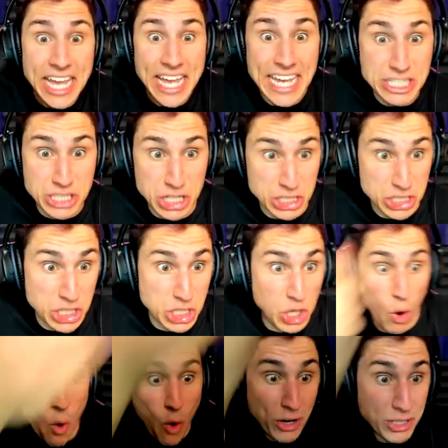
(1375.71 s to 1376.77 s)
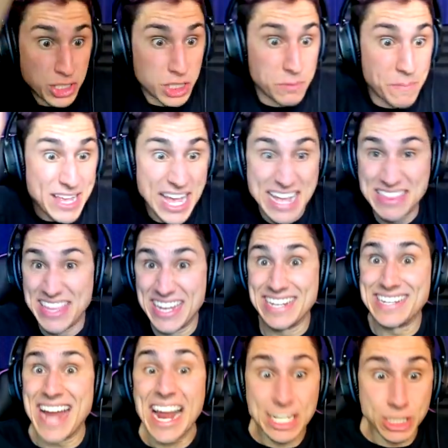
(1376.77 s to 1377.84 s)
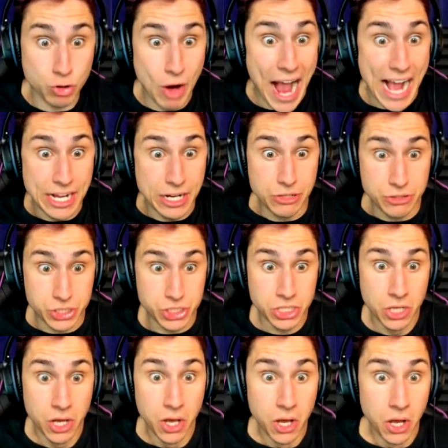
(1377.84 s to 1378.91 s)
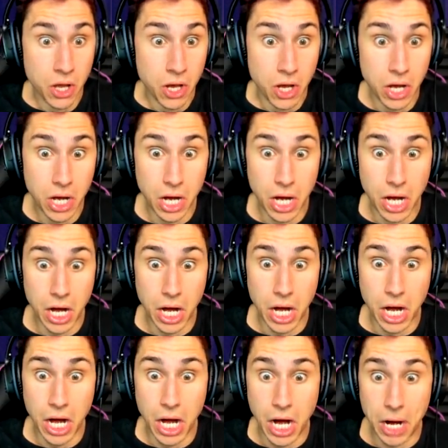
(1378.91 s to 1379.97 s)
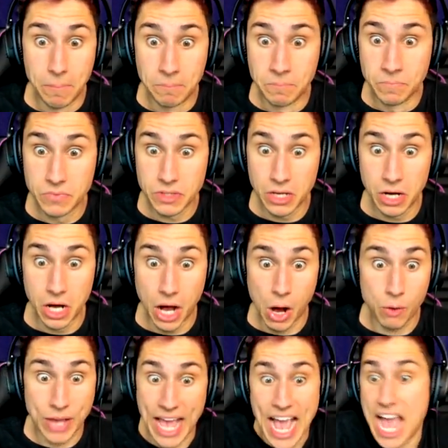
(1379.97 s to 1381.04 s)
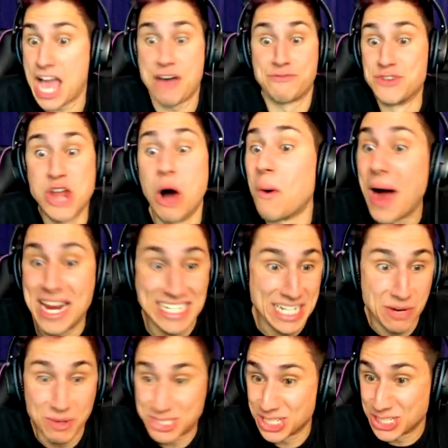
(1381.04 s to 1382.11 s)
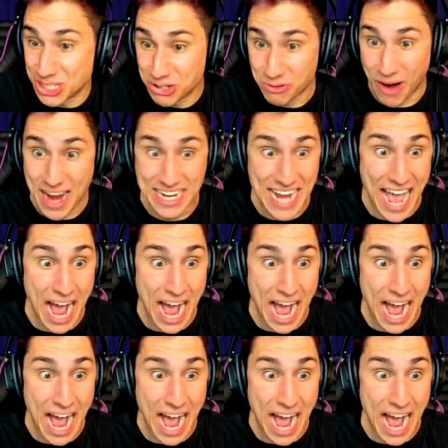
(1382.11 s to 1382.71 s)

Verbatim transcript: He just gorged me in the nutcrackers! Um, okay, I have no idea what to do right